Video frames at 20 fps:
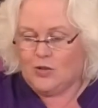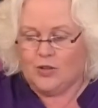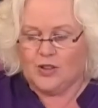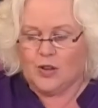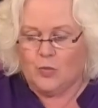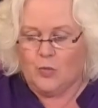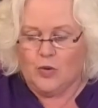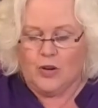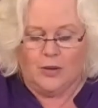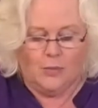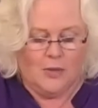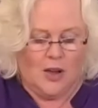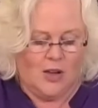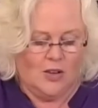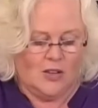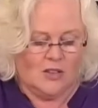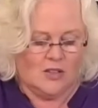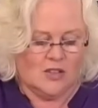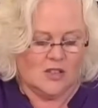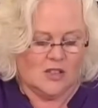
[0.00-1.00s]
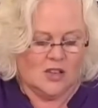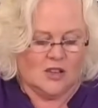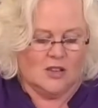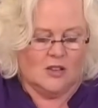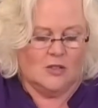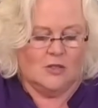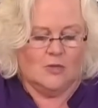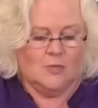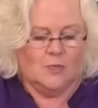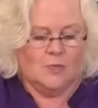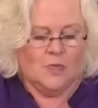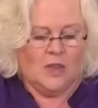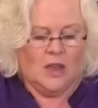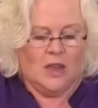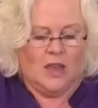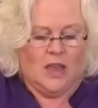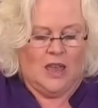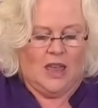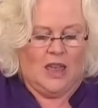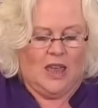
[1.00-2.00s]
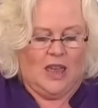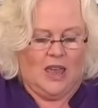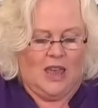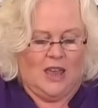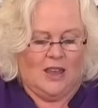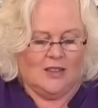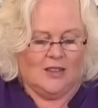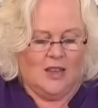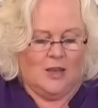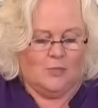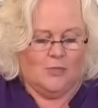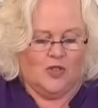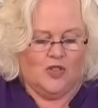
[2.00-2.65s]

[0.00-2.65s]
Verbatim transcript: So what I'm going to do is I'm